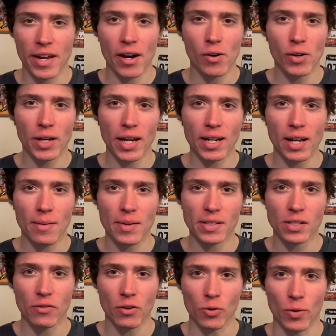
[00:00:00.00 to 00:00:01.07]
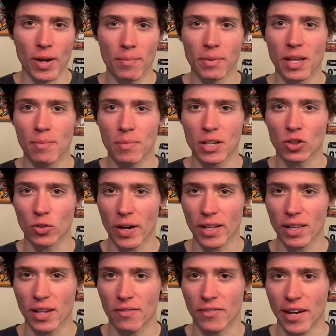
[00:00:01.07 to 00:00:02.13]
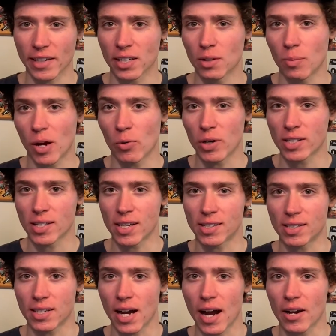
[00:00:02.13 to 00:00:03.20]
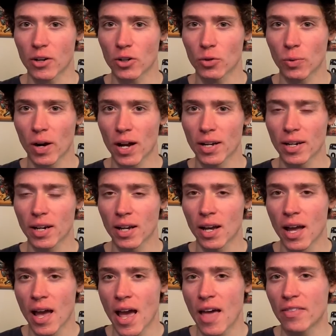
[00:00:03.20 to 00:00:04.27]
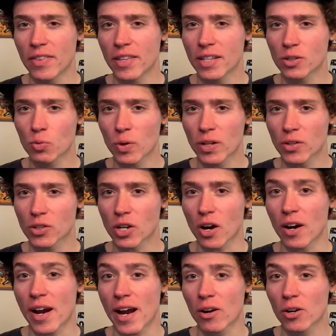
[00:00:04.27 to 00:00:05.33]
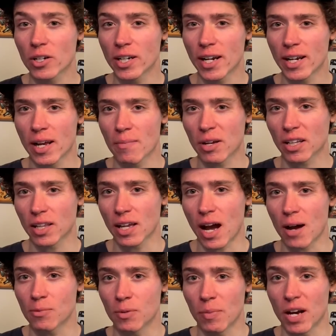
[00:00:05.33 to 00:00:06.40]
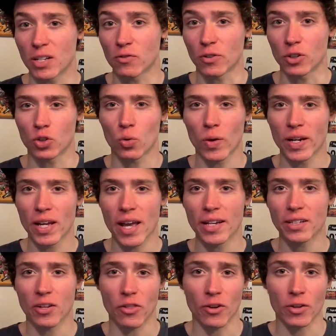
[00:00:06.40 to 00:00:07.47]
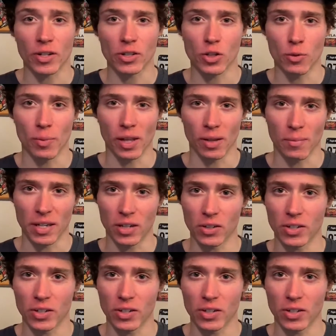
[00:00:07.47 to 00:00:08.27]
aerodynamics of a rim can be greatly affected by what size tire you run, and these wheels are aerodynamically optimized for 28 to 32mm